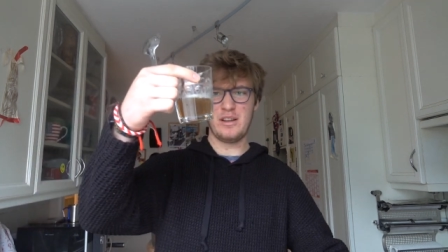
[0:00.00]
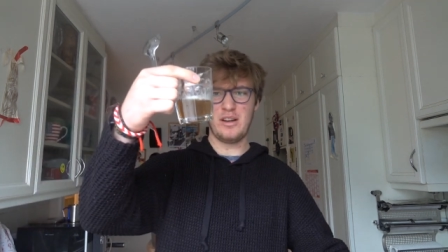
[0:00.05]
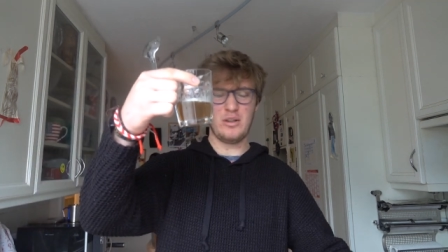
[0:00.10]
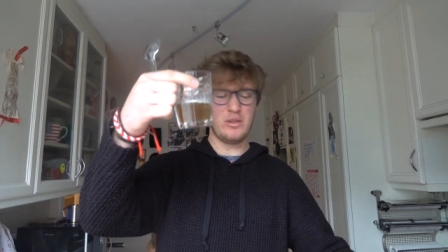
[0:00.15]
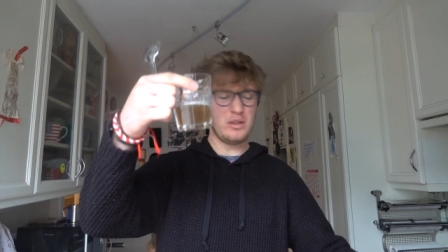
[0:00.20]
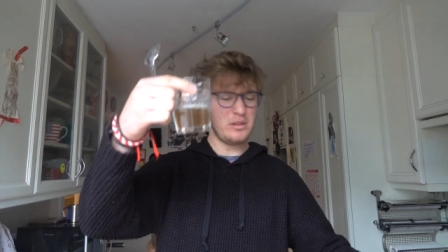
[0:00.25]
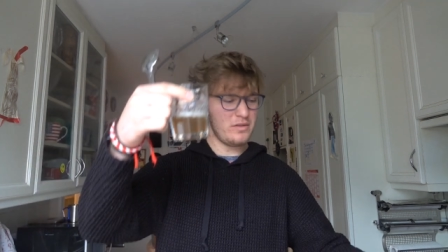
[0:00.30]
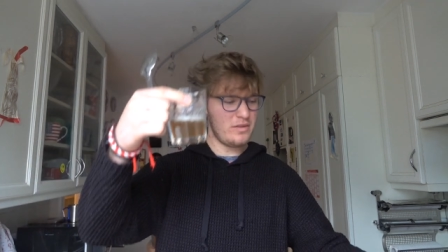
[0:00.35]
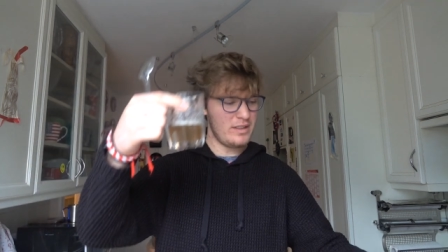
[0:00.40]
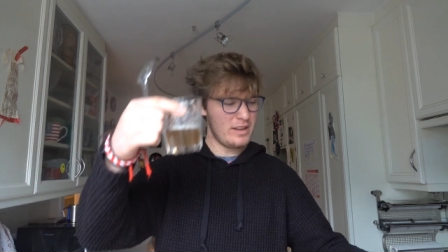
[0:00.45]

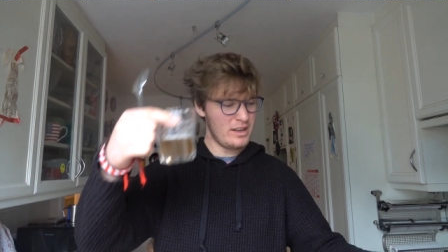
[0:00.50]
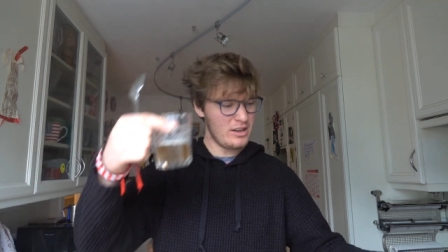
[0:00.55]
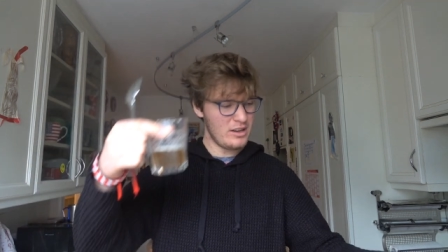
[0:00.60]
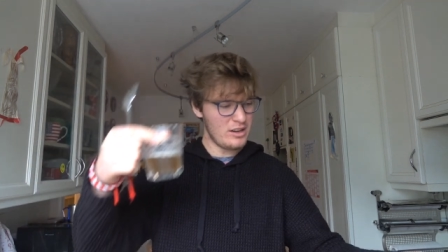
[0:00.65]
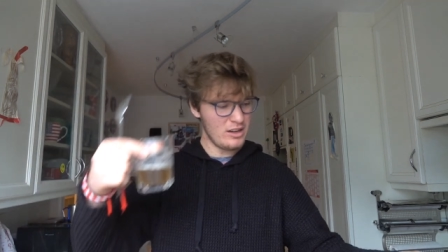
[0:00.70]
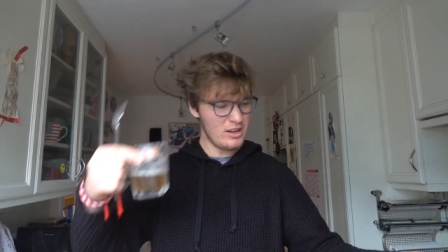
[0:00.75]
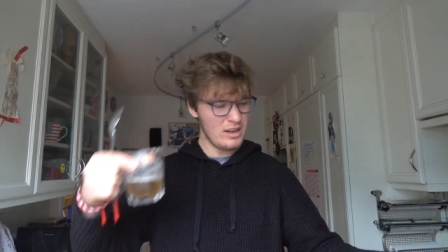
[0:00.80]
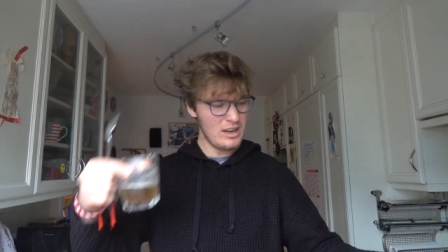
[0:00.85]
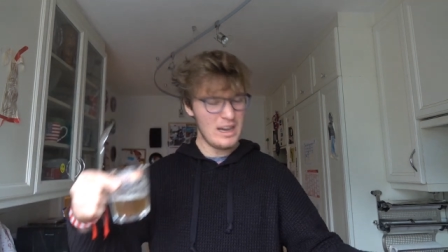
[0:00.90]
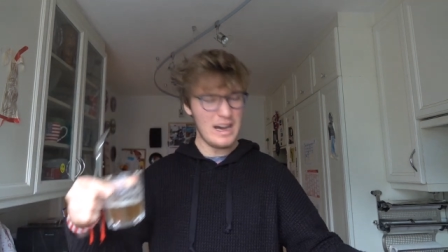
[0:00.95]
only with
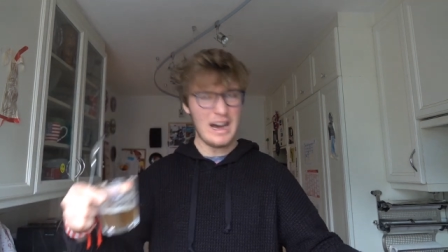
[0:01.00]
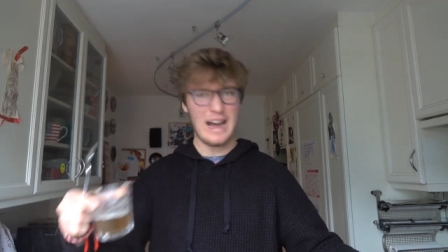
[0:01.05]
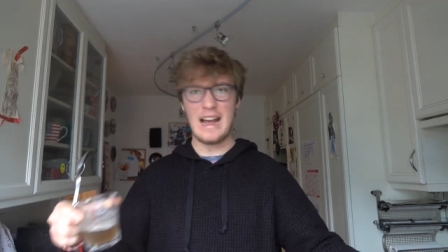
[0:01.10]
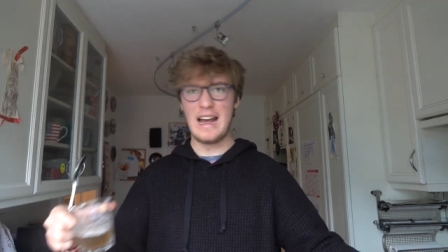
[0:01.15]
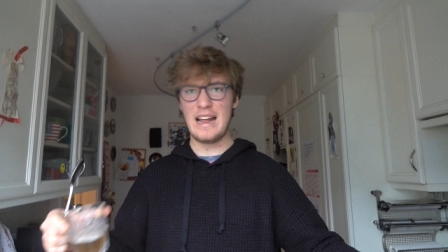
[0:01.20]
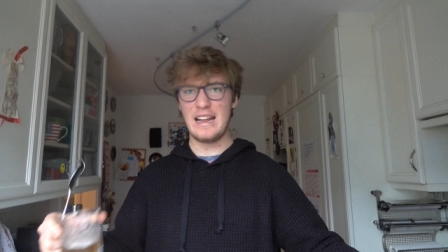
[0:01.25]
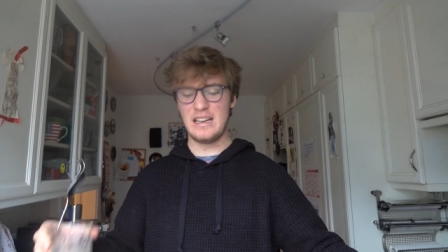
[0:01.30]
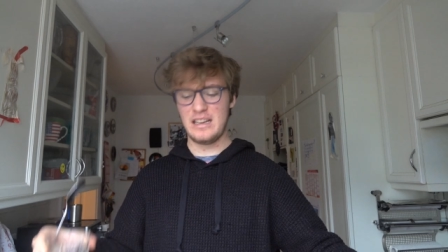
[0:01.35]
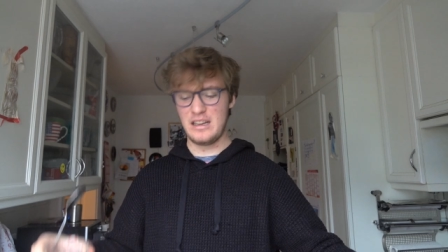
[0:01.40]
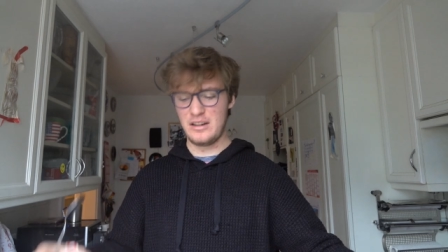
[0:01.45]
vinegar, I
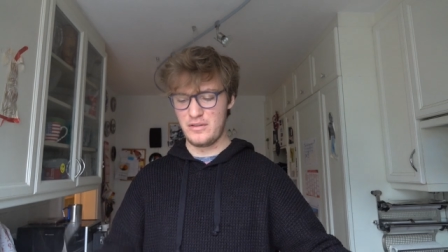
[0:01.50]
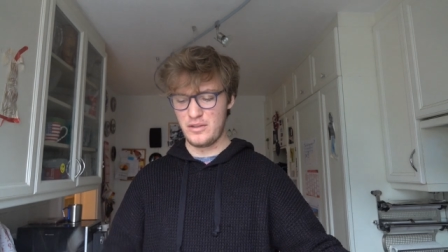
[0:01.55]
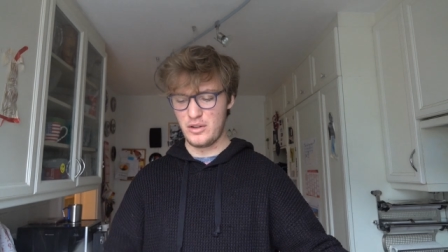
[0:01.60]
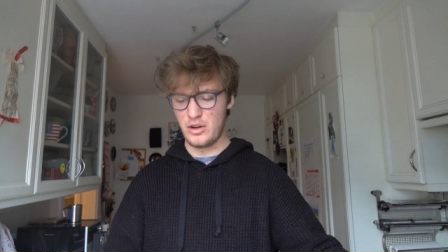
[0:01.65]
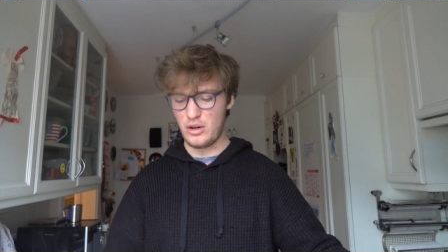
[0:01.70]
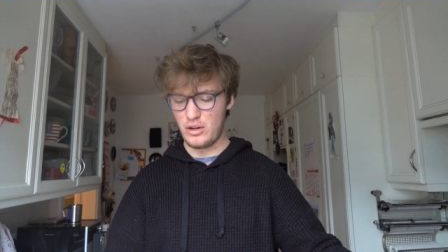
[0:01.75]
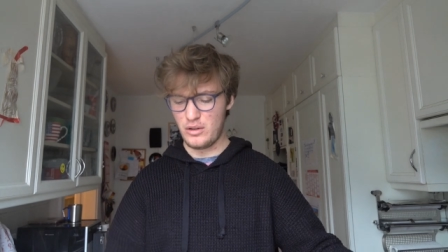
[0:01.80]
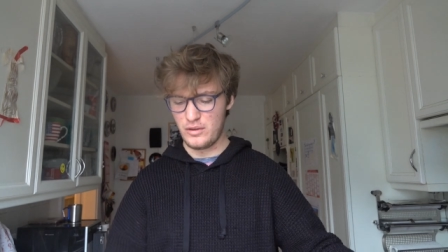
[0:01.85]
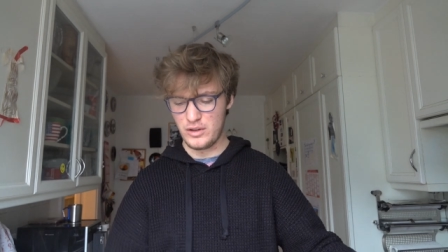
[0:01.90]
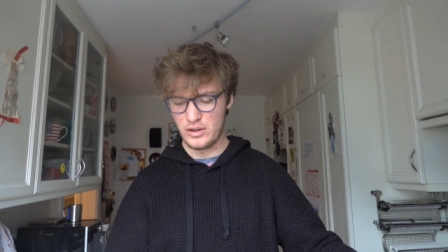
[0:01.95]
had it in there
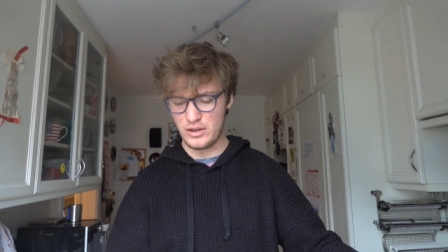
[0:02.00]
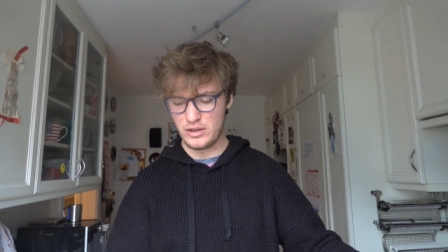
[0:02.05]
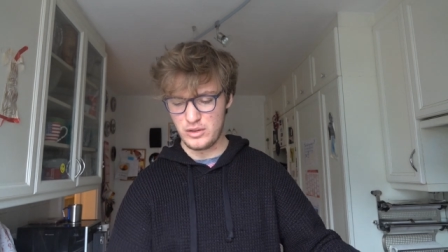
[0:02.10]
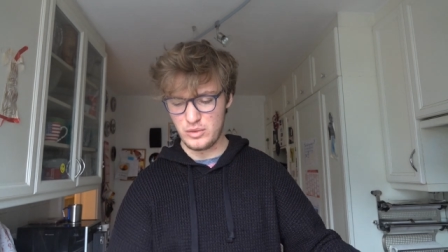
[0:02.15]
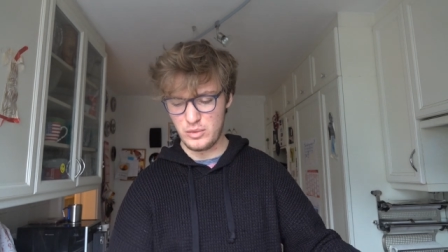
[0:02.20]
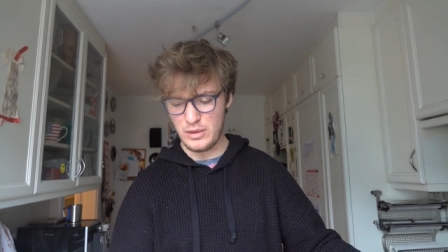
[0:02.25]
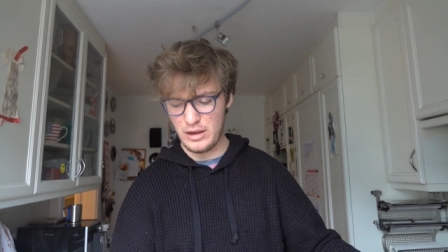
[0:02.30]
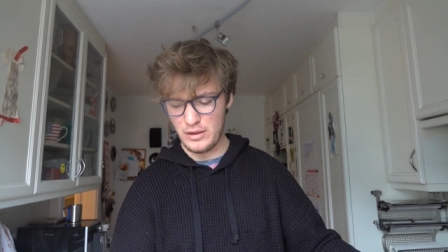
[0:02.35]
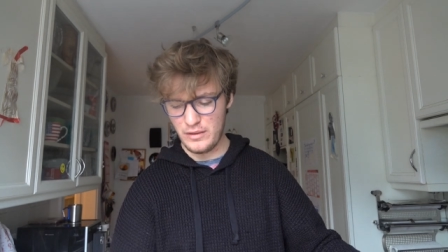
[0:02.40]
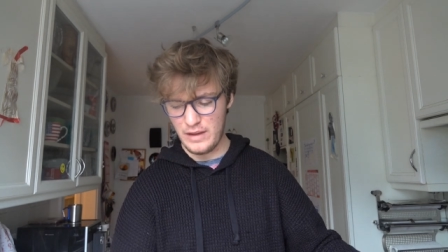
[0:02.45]
for over
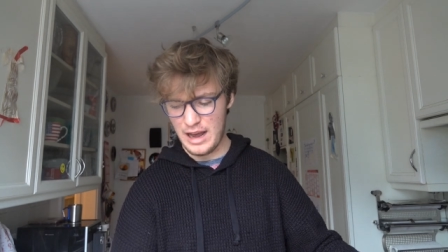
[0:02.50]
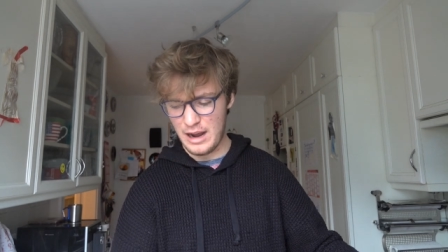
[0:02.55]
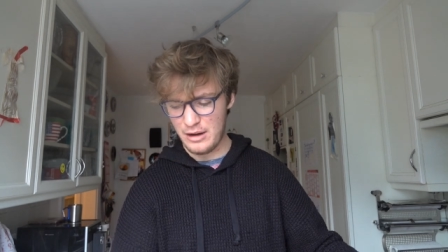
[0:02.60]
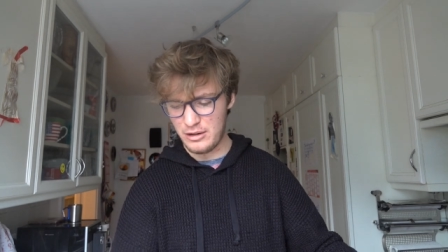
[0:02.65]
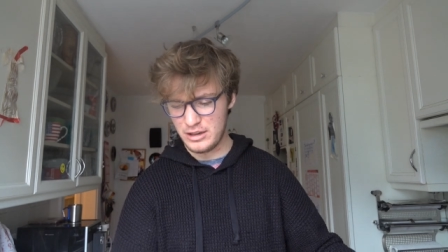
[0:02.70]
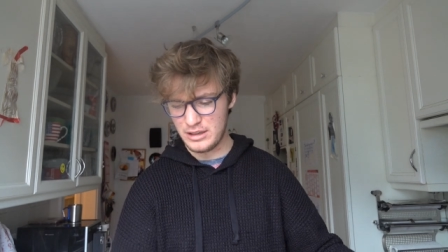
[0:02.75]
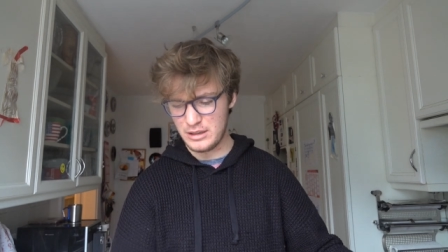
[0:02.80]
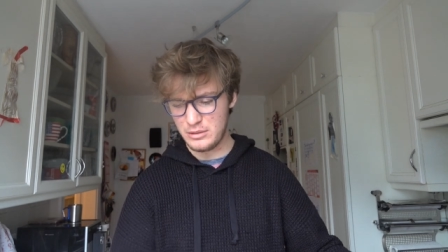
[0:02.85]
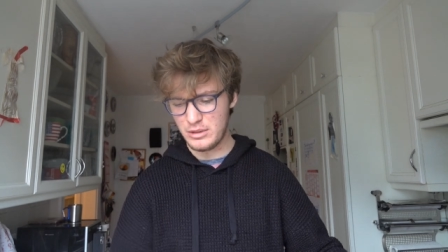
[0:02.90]
twelve hours.